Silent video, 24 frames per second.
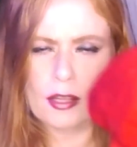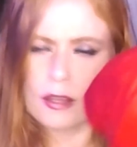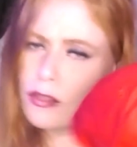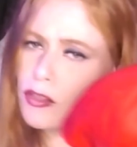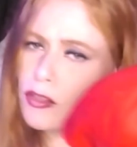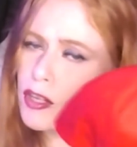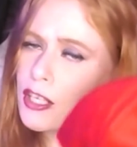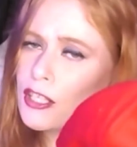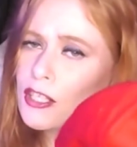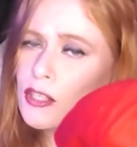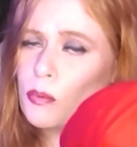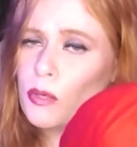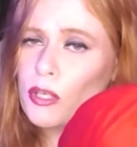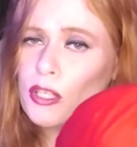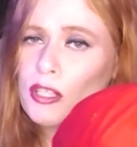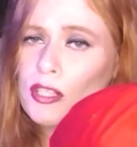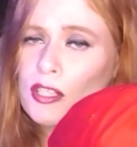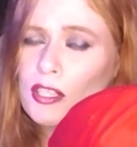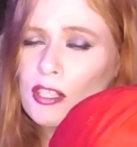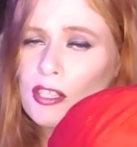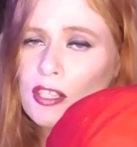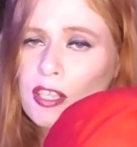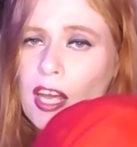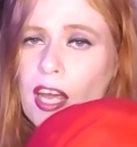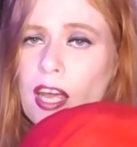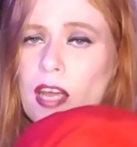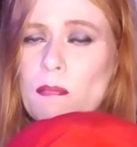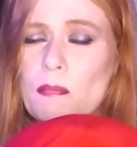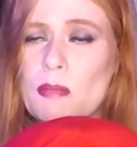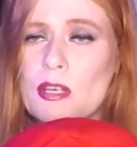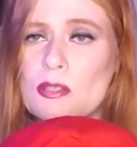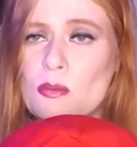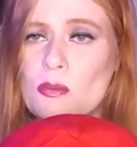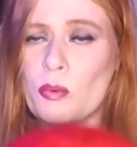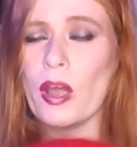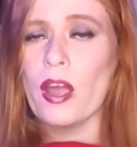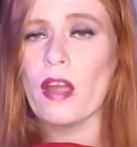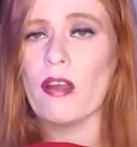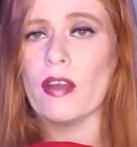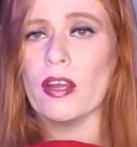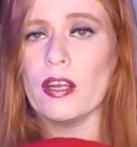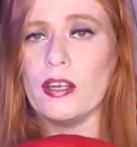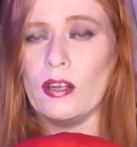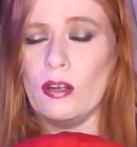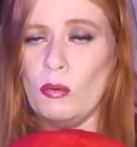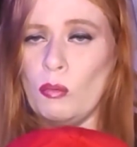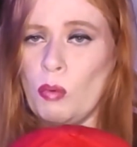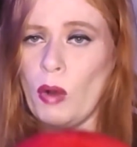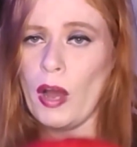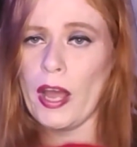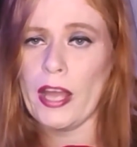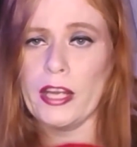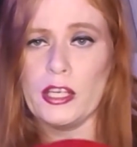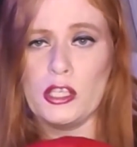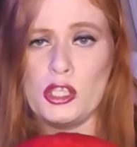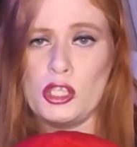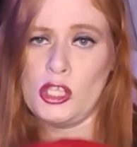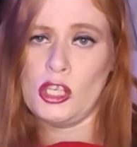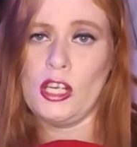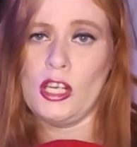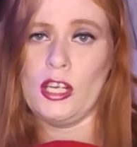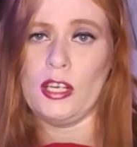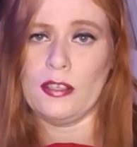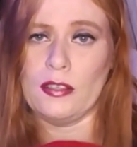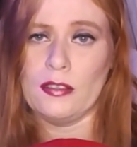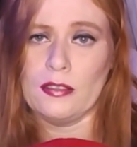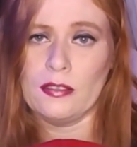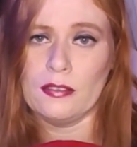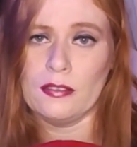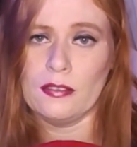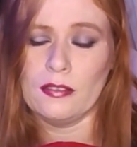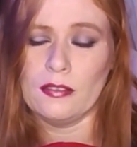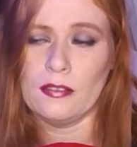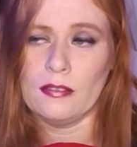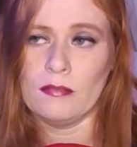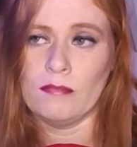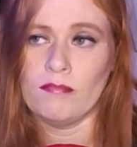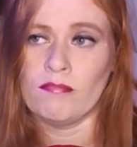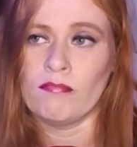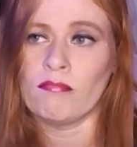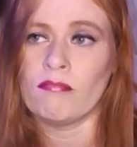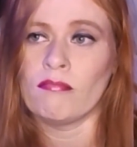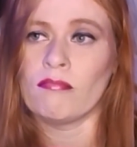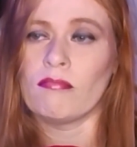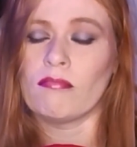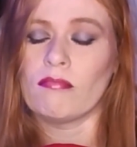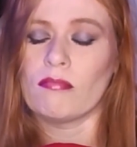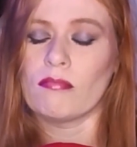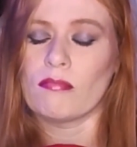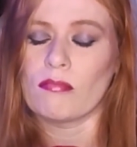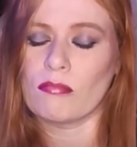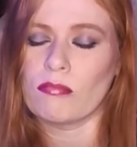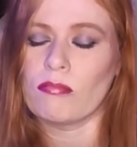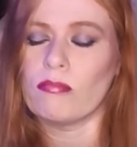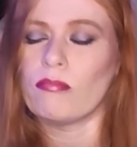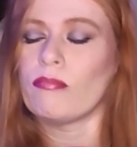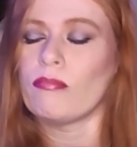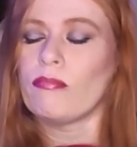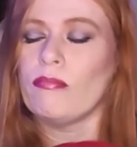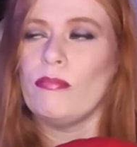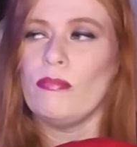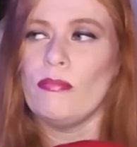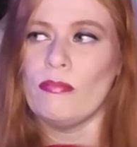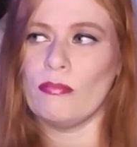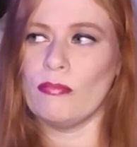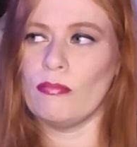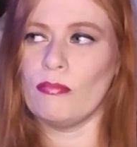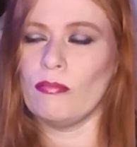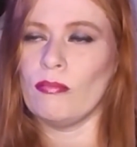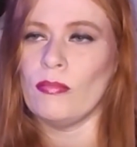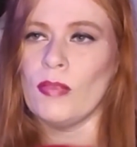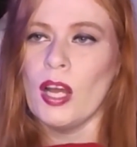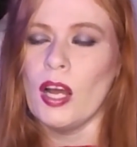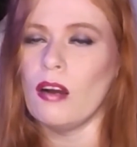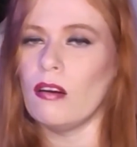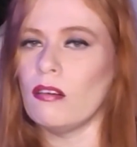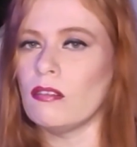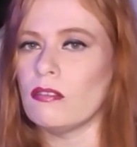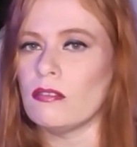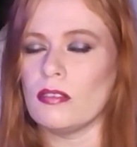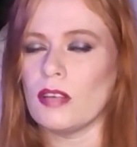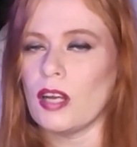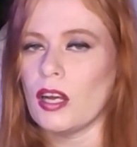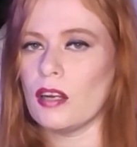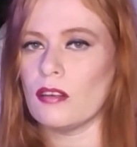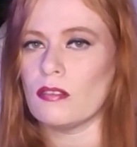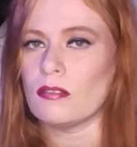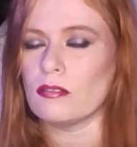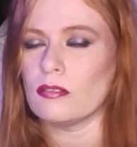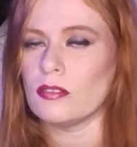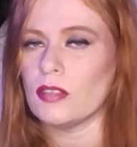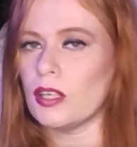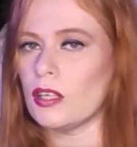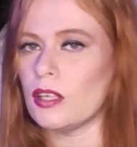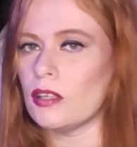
that this was the same as wearing a white sheet. No, Alyssa,